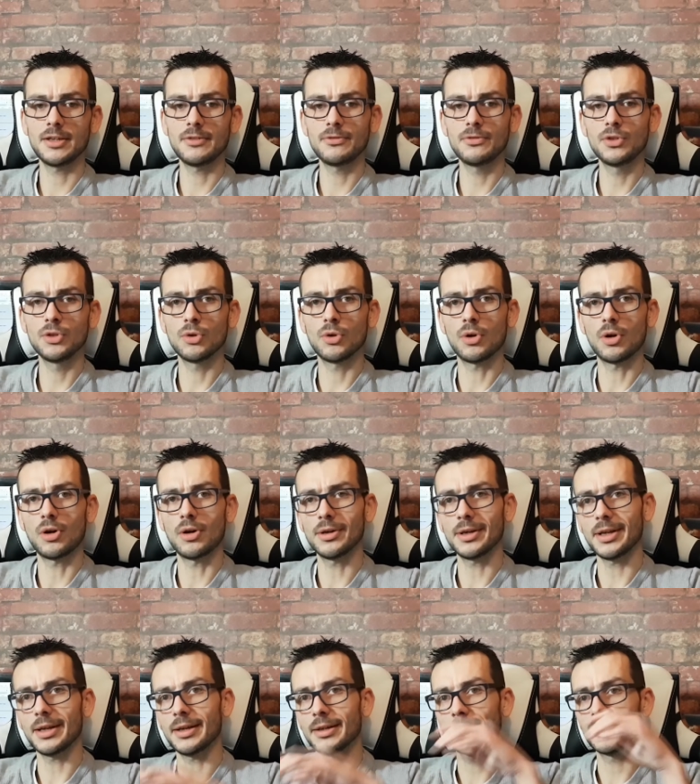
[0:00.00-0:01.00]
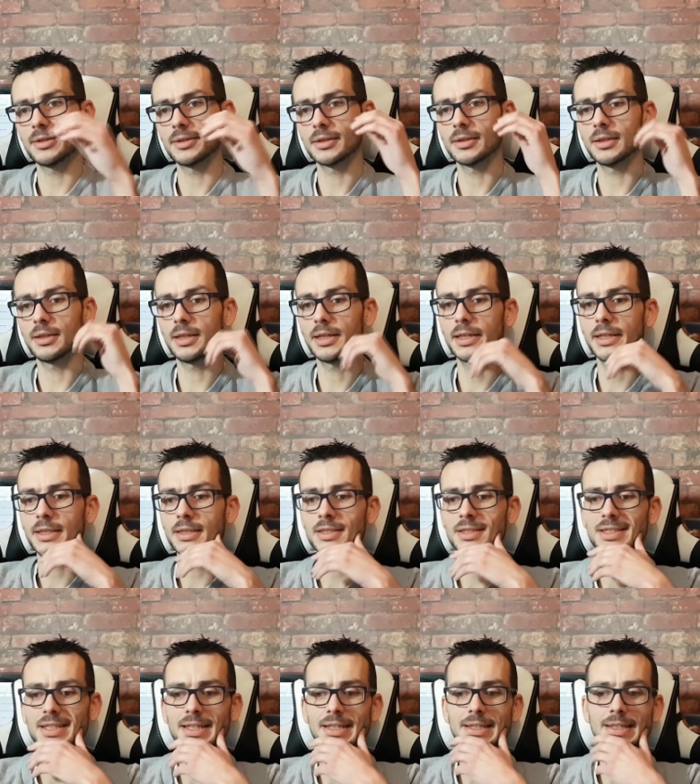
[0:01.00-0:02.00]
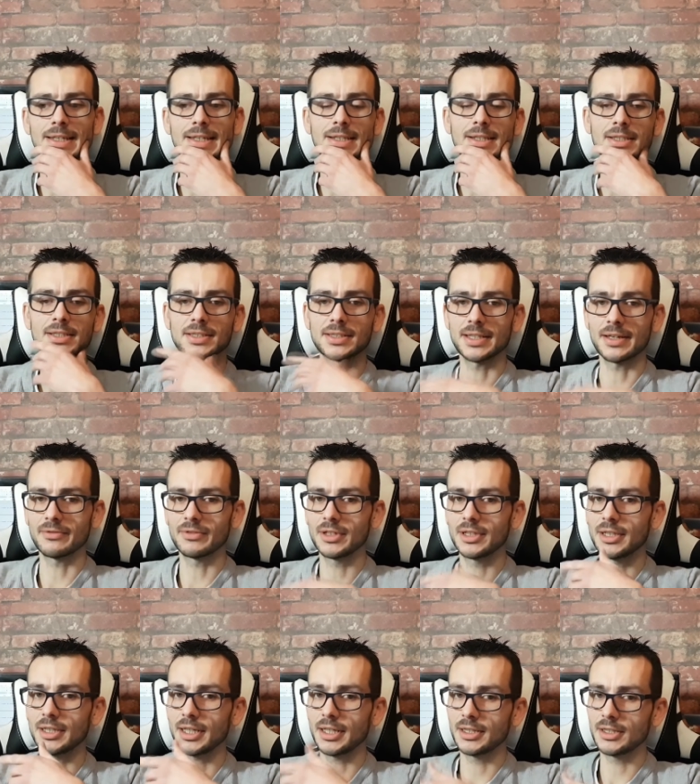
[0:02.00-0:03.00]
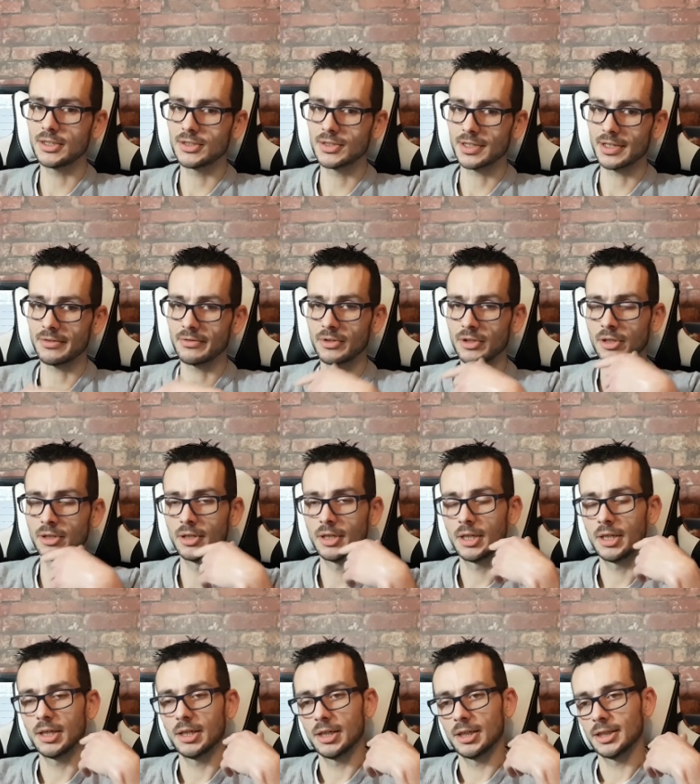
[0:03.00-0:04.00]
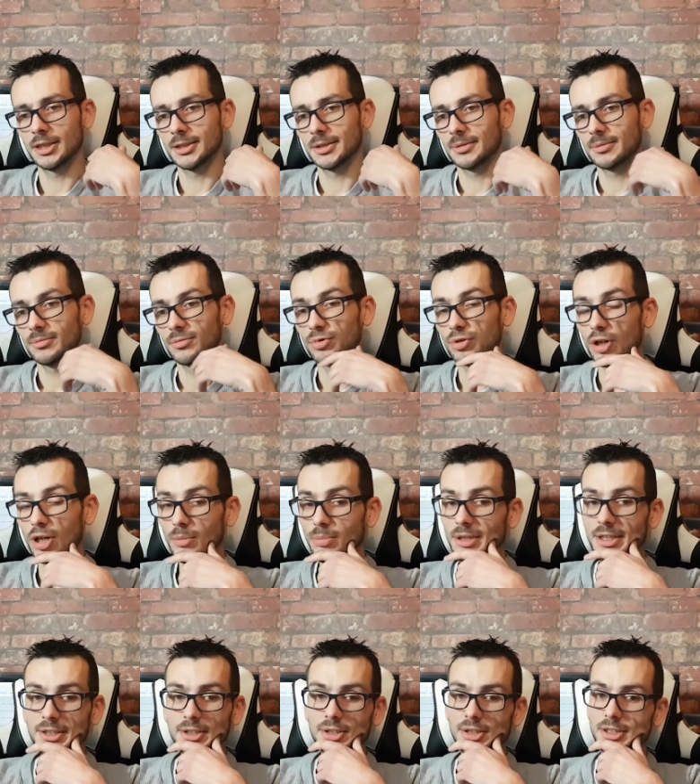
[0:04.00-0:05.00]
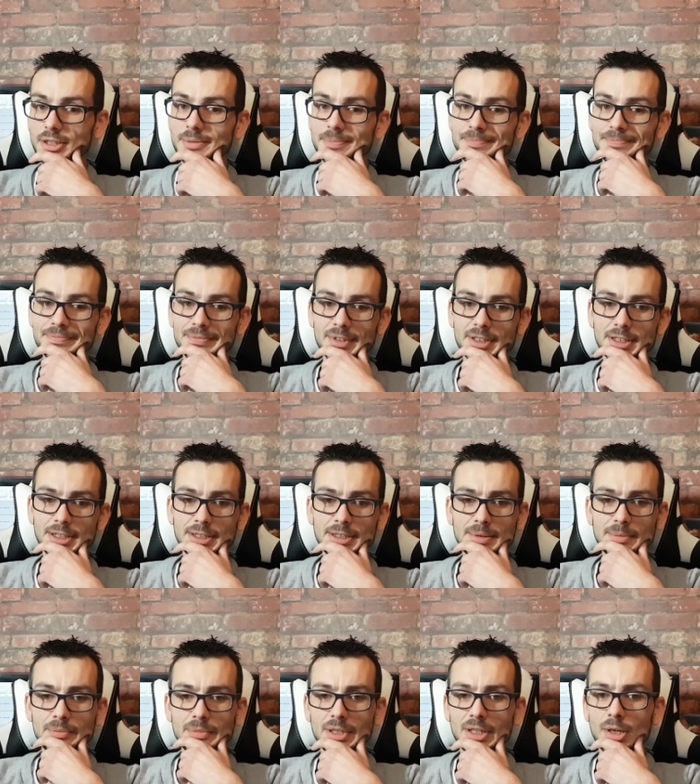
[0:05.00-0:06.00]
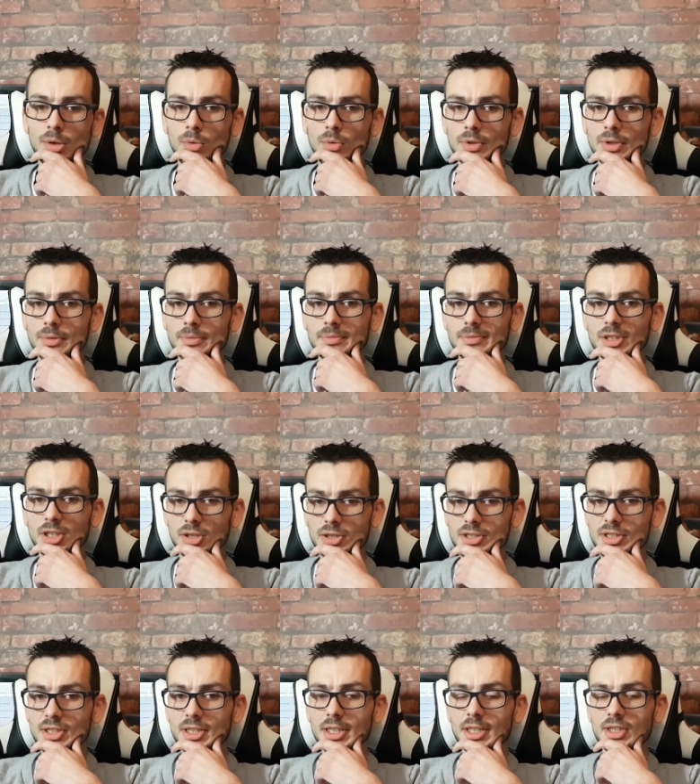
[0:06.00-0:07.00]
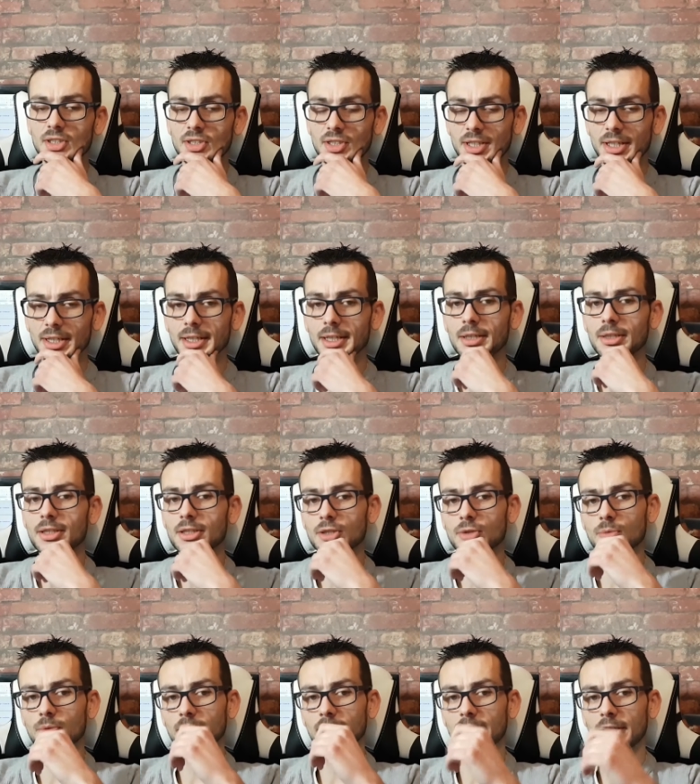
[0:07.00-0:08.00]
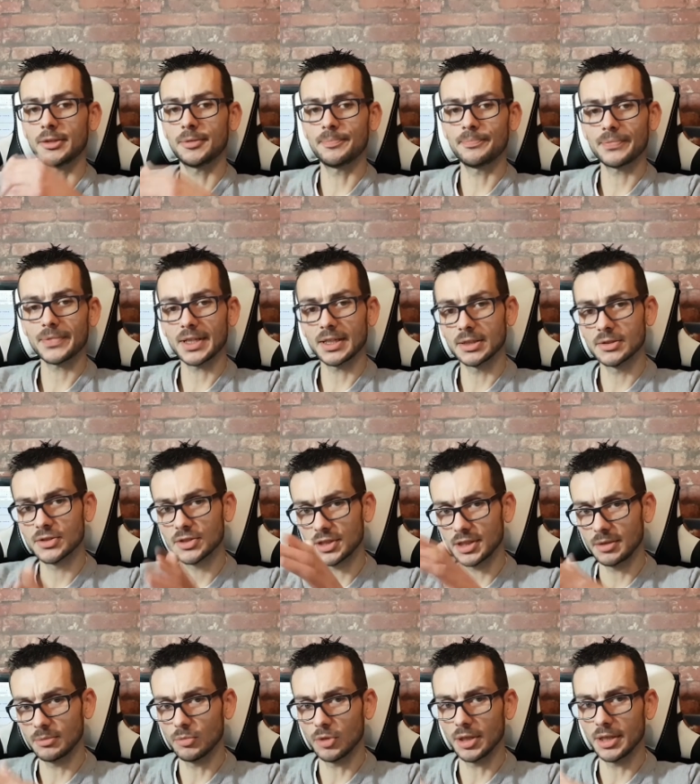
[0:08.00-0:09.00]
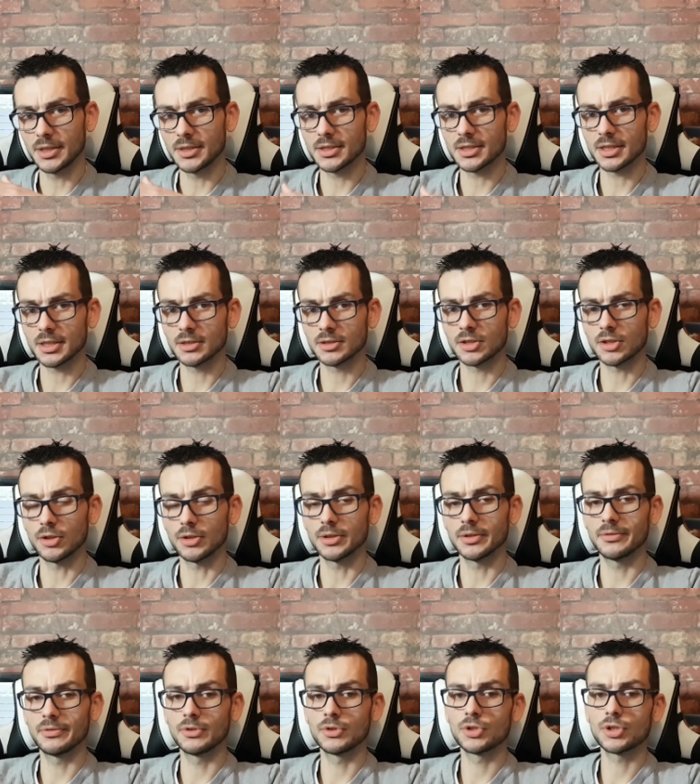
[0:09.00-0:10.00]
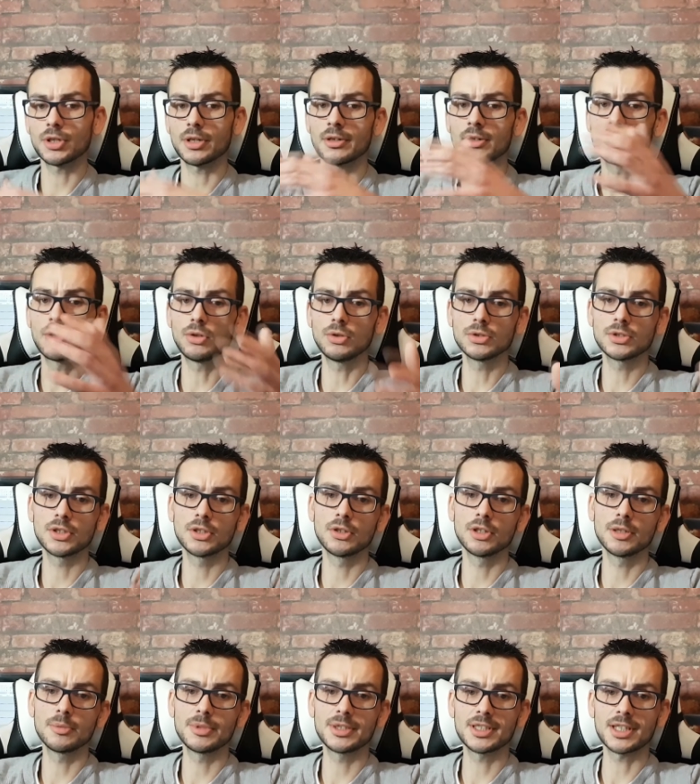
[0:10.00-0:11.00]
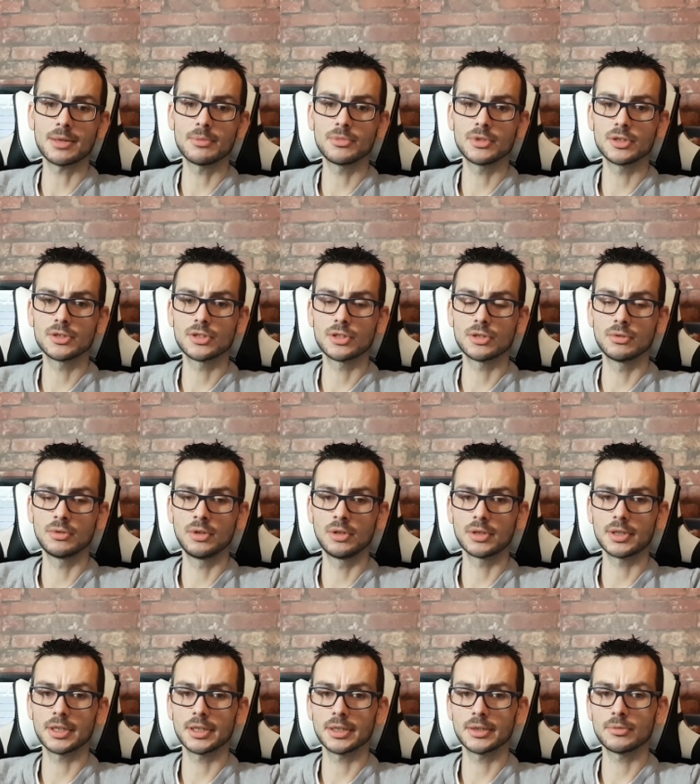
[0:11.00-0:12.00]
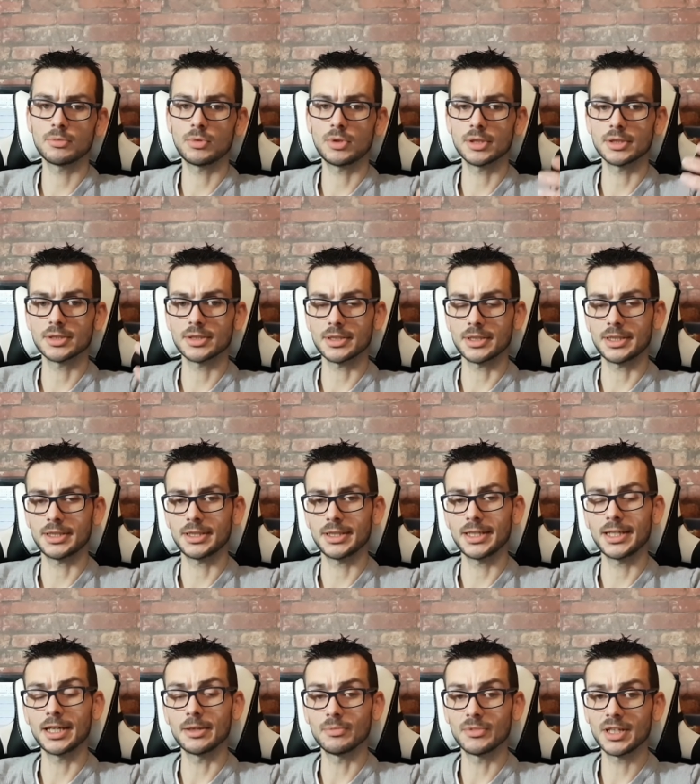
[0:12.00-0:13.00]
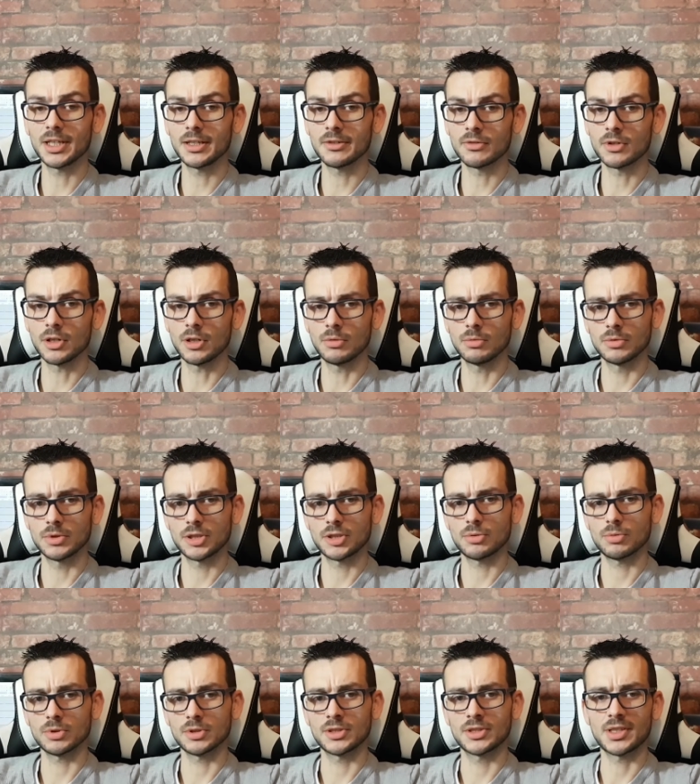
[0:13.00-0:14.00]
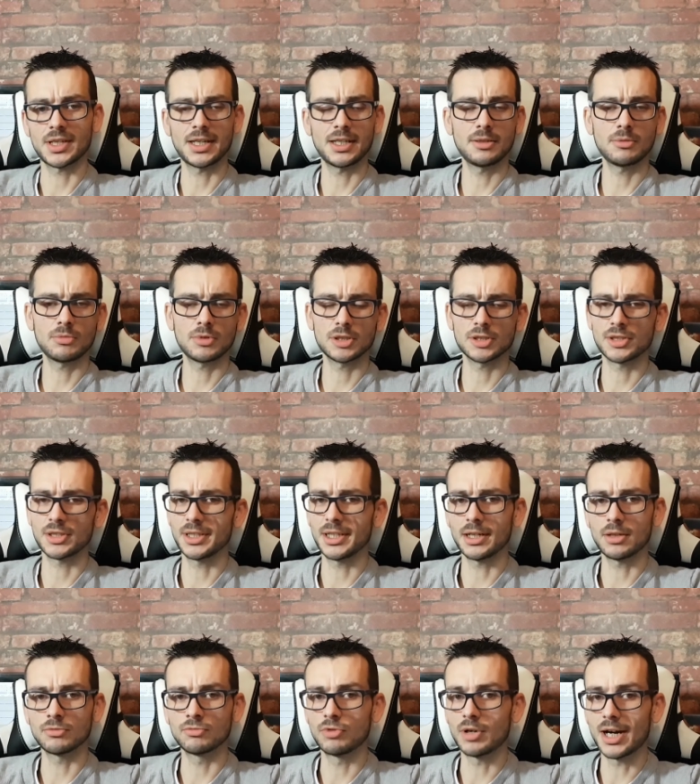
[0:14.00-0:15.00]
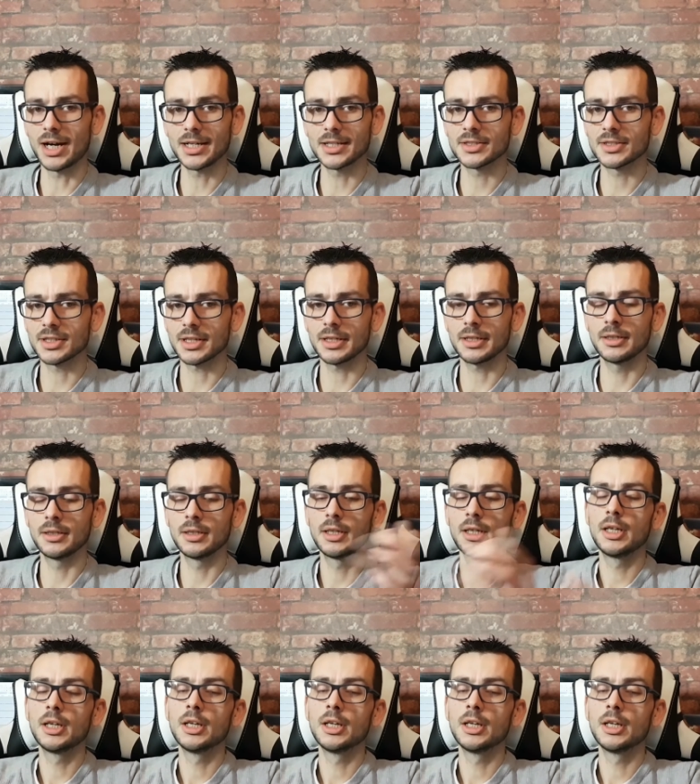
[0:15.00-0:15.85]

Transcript: If you're on anything like Z87, 97, probably not. Um, I would consider sitting this one out and seeing what Intel's got in the future. Of course, you're going to be tempted to look at what uh, AMD have got, which was in what is it now, Ryzen.